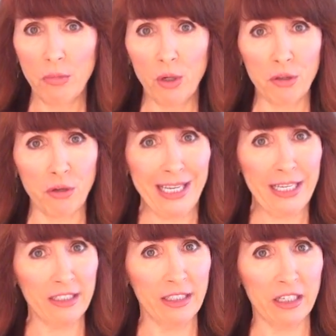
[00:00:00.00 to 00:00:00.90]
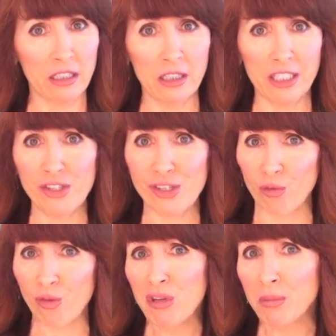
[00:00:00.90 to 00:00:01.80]
Both are analytical and
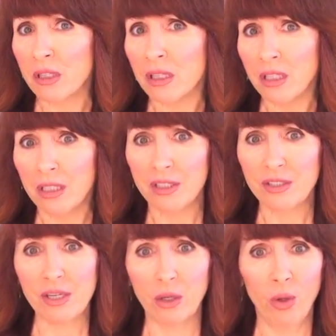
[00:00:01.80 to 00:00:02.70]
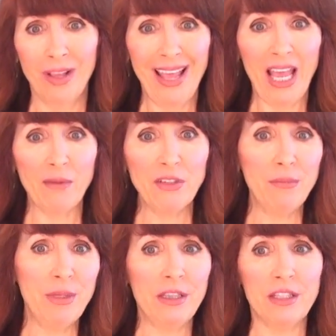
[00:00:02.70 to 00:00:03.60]
cerebral. So having
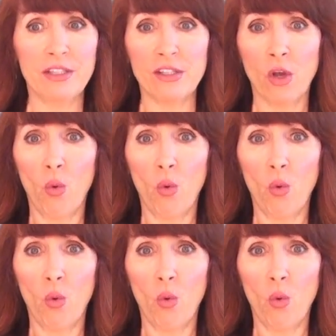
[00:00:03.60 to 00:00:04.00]
him in this